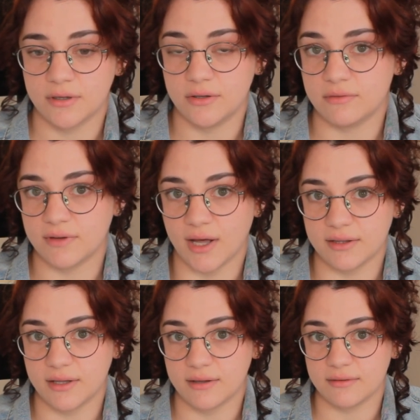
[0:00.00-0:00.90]
You've
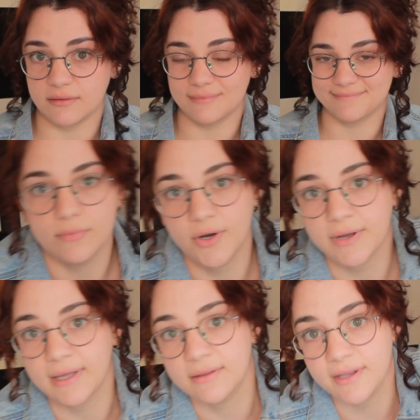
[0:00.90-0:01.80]
got this.
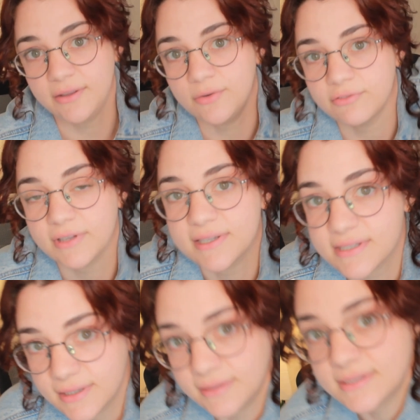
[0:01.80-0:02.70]
Okay, thank you for
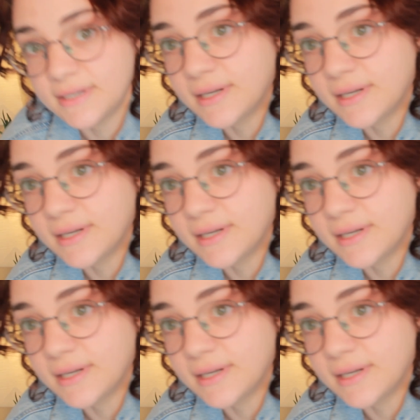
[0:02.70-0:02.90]
listening. See you